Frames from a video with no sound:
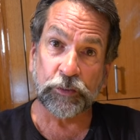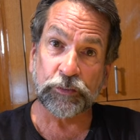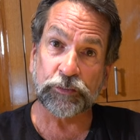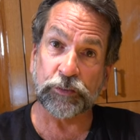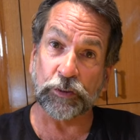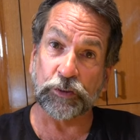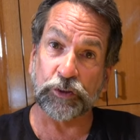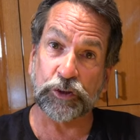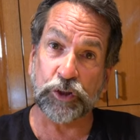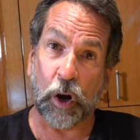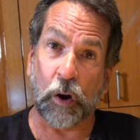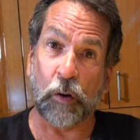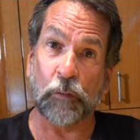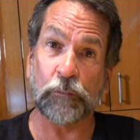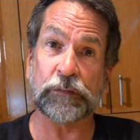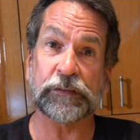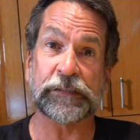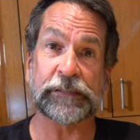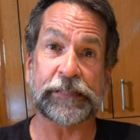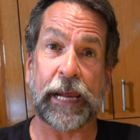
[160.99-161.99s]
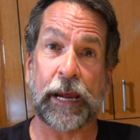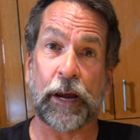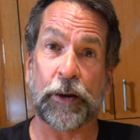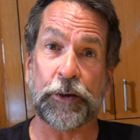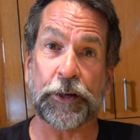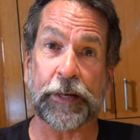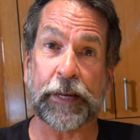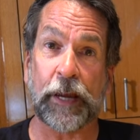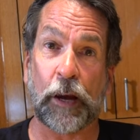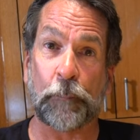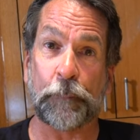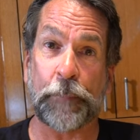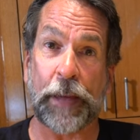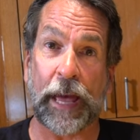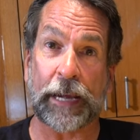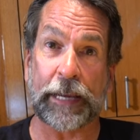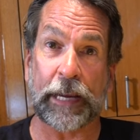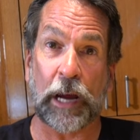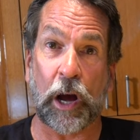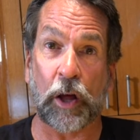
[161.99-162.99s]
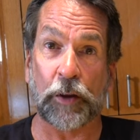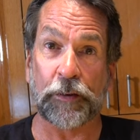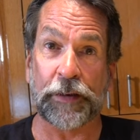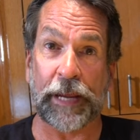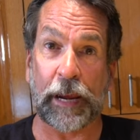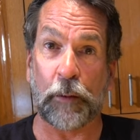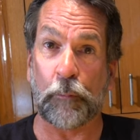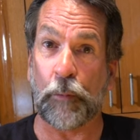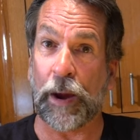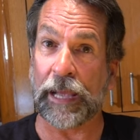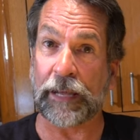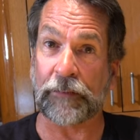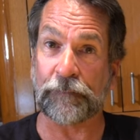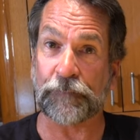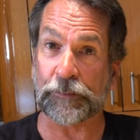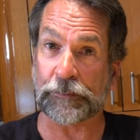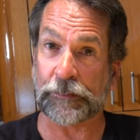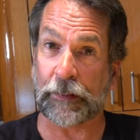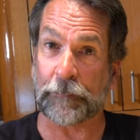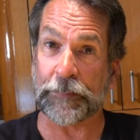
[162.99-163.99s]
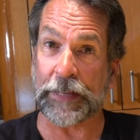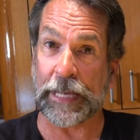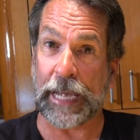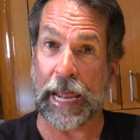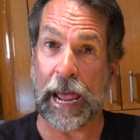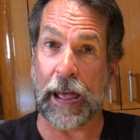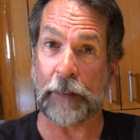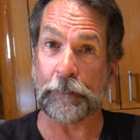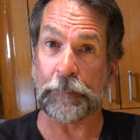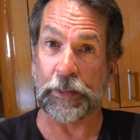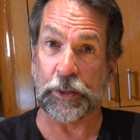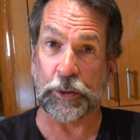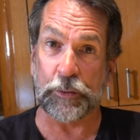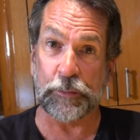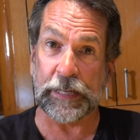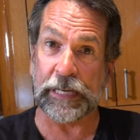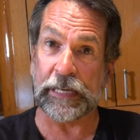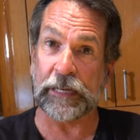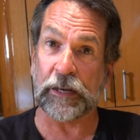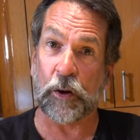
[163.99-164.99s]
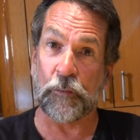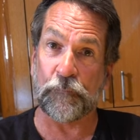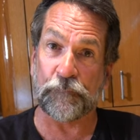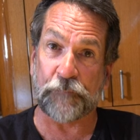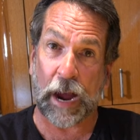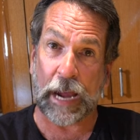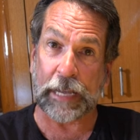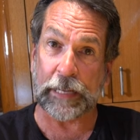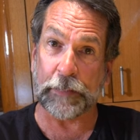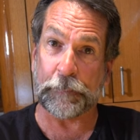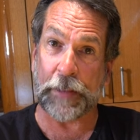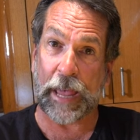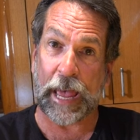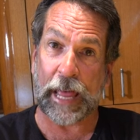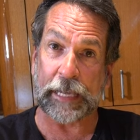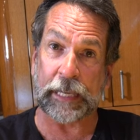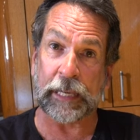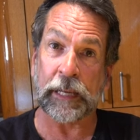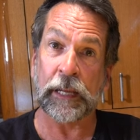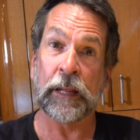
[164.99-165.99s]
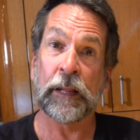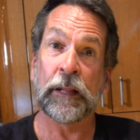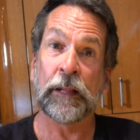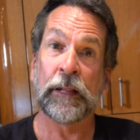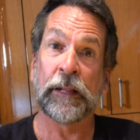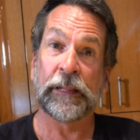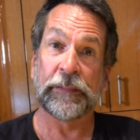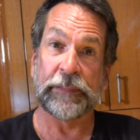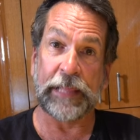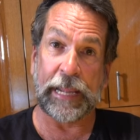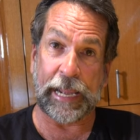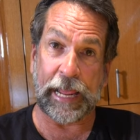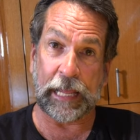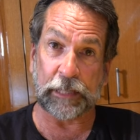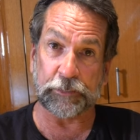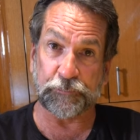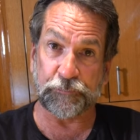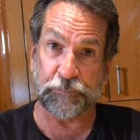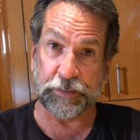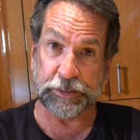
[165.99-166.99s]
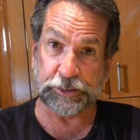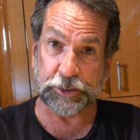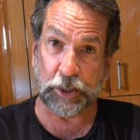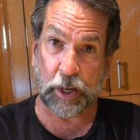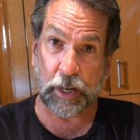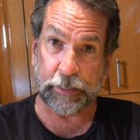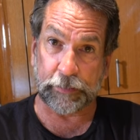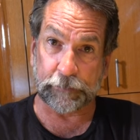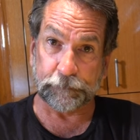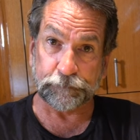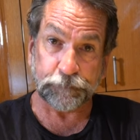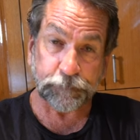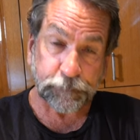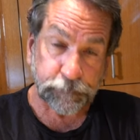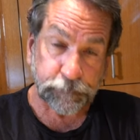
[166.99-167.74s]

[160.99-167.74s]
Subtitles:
So don't stay on your kelp patty all day waiting for something to happen. You need to go find a patty that has fish on it.